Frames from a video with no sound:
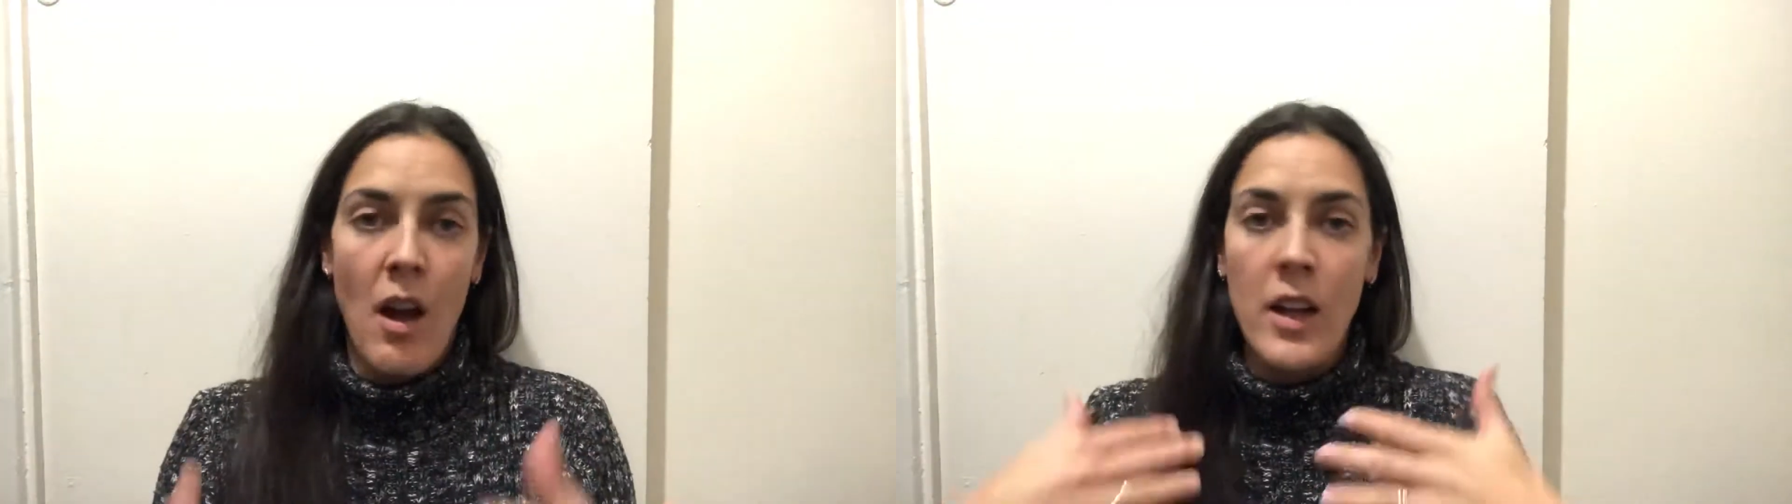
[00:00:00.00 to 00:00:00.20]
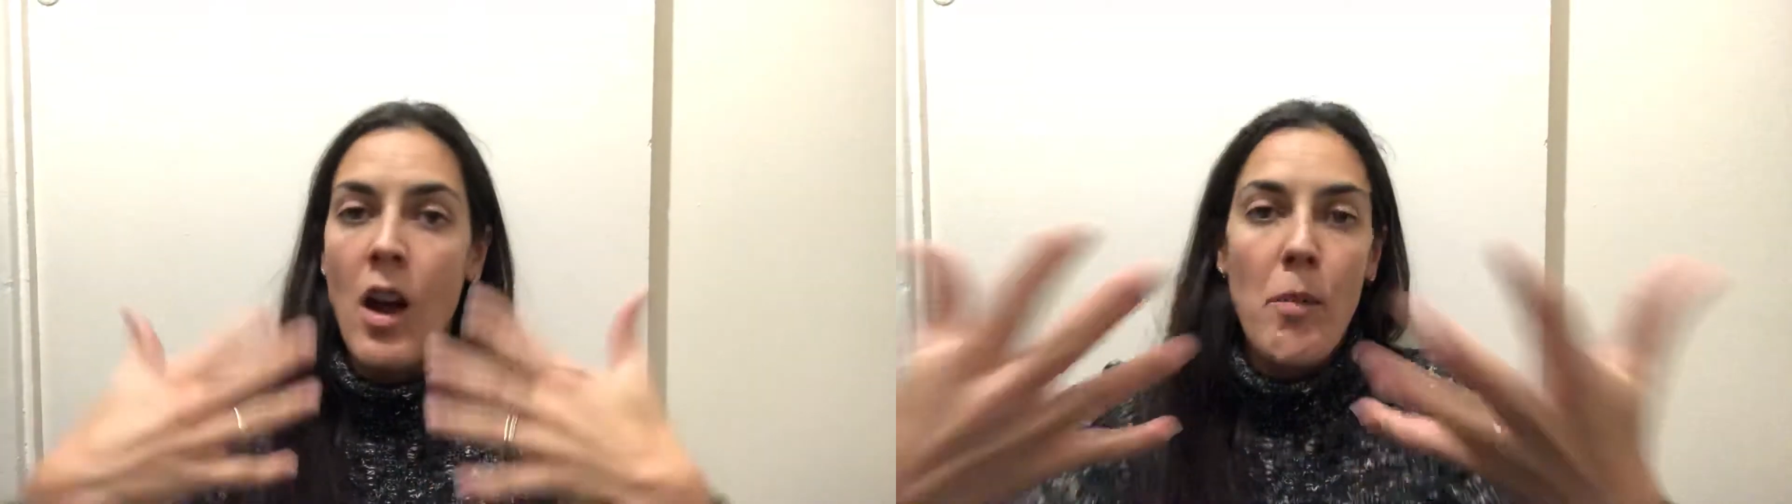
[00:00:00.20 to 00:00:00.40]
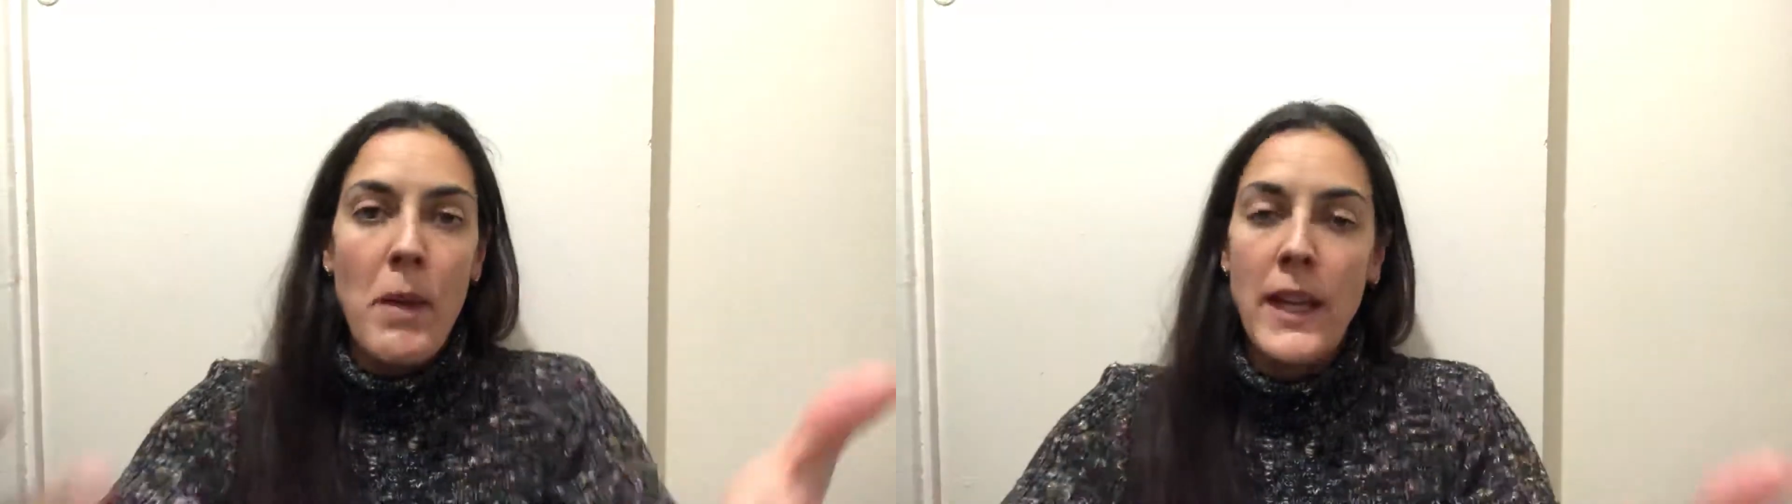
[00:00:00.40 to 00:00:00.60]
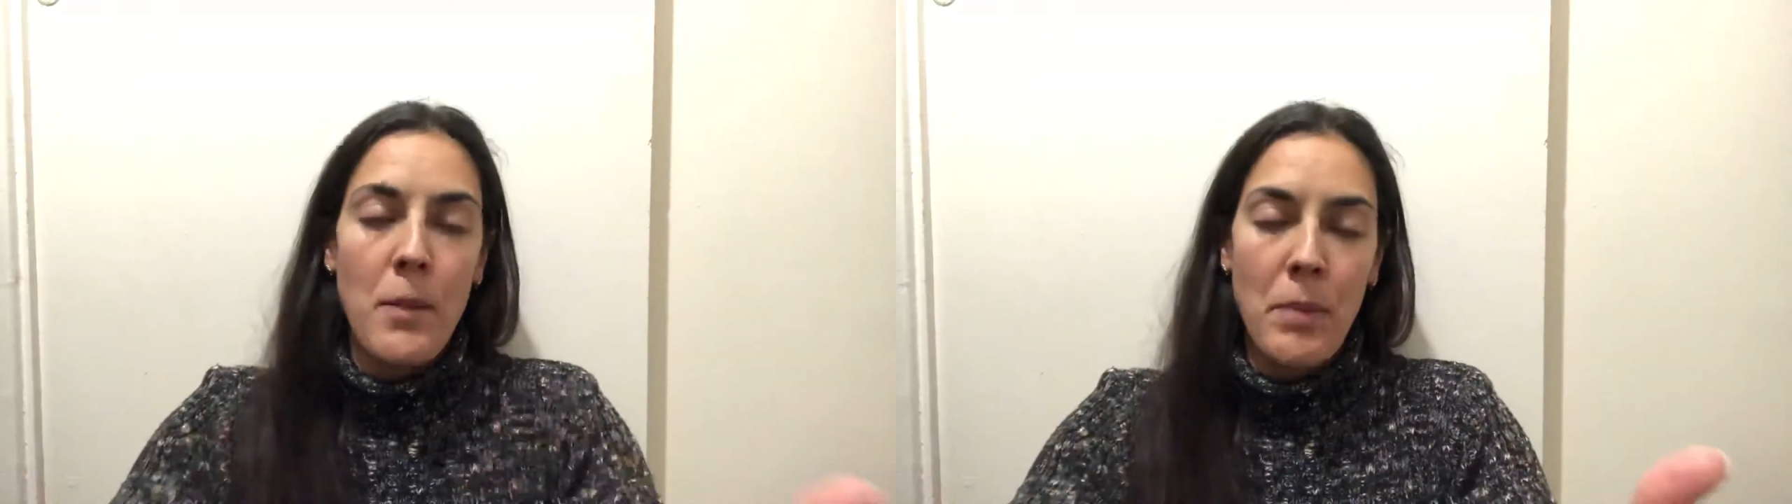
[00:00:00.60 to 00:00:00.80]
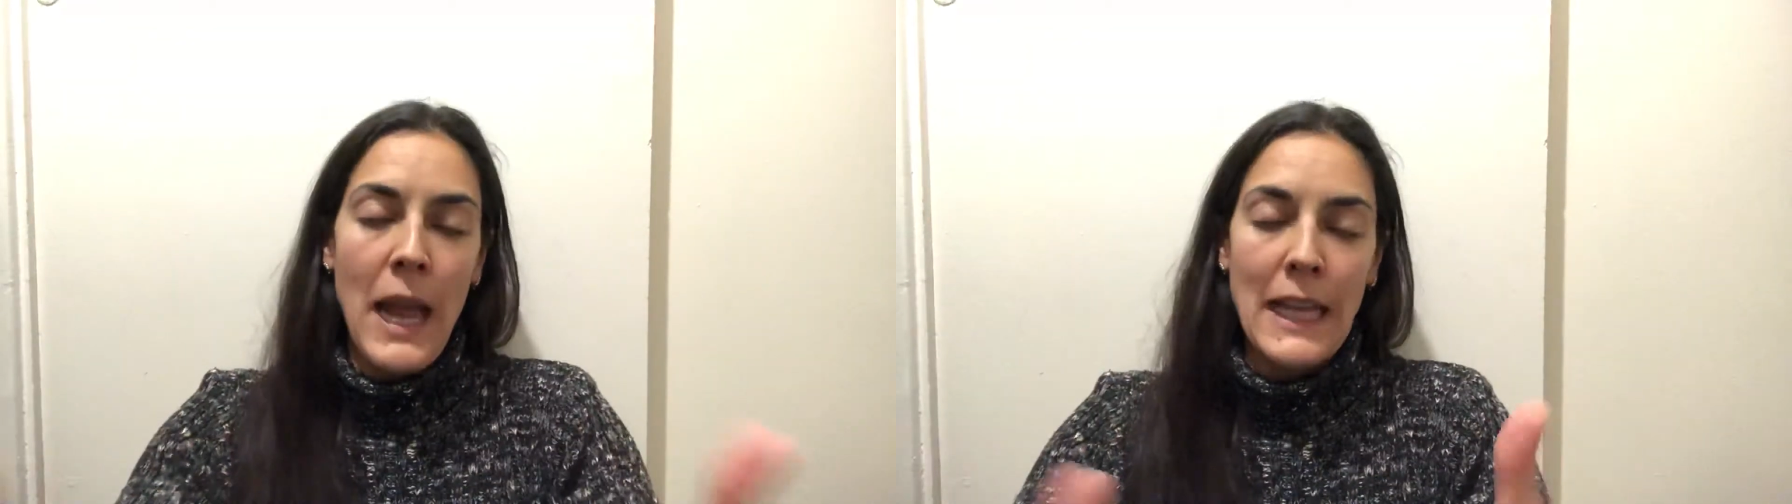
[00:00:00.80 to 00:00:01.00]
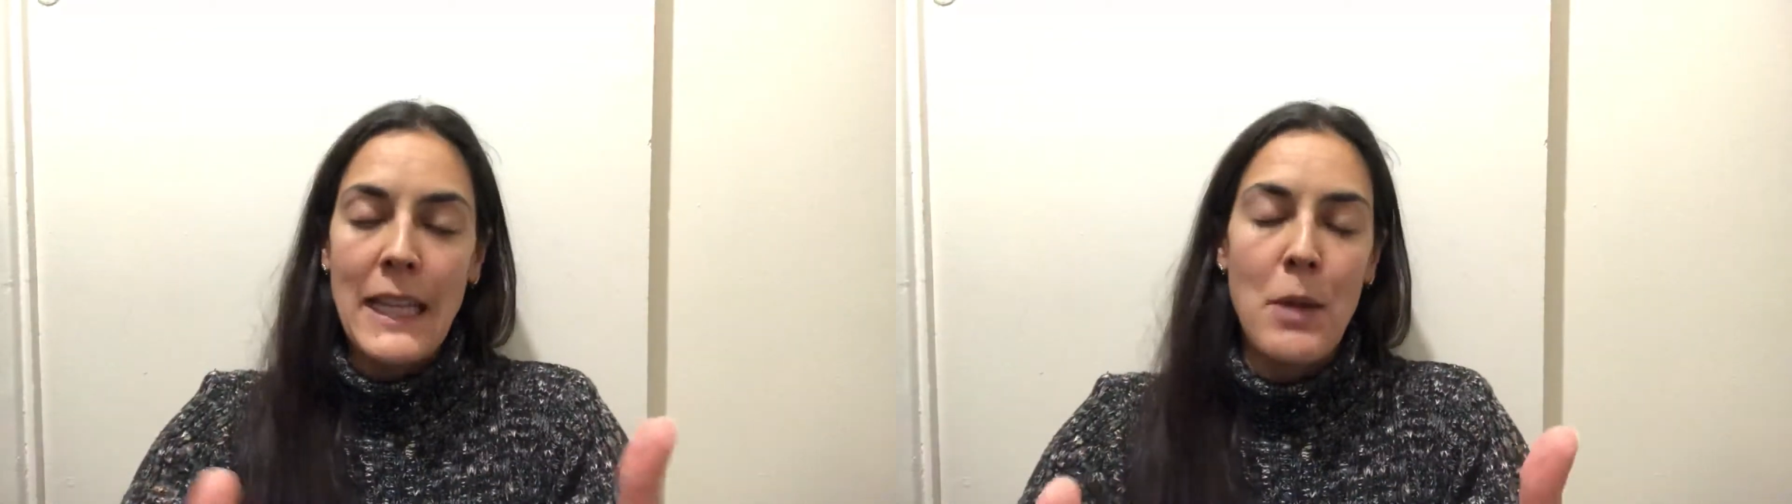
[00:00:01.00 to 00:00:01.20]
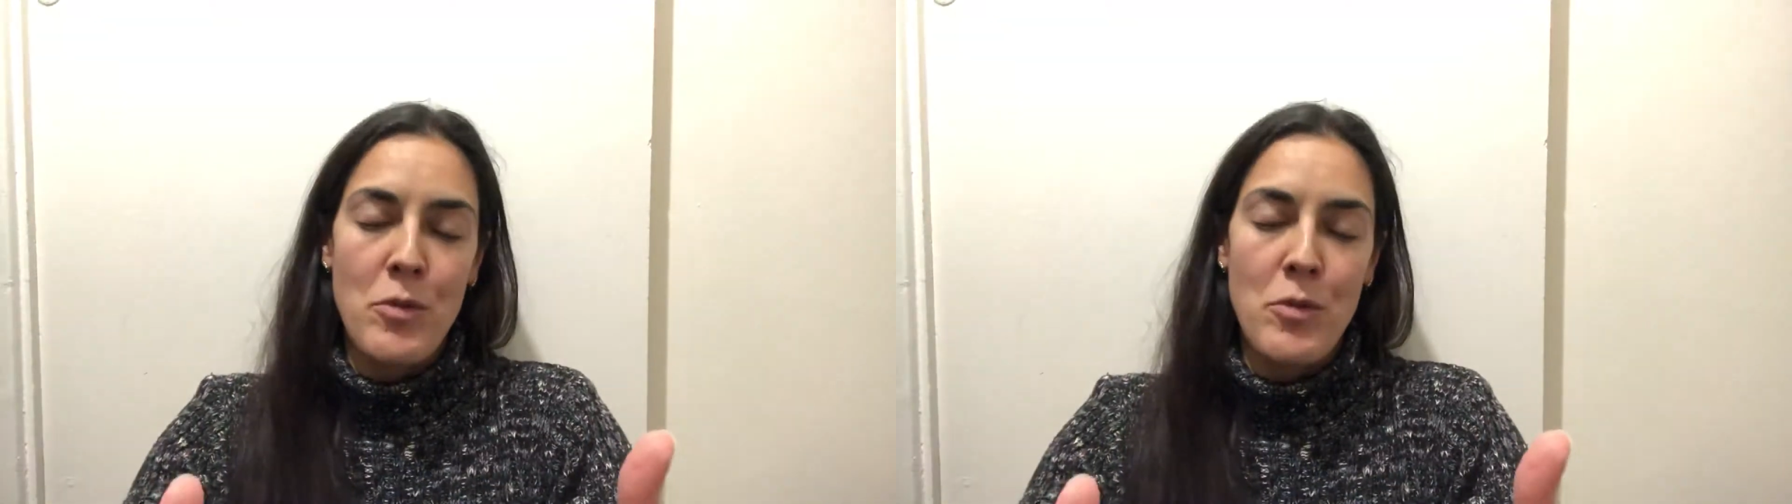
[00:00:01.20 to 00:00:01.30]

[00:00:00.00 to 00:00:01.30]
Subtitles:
I can't make a blanket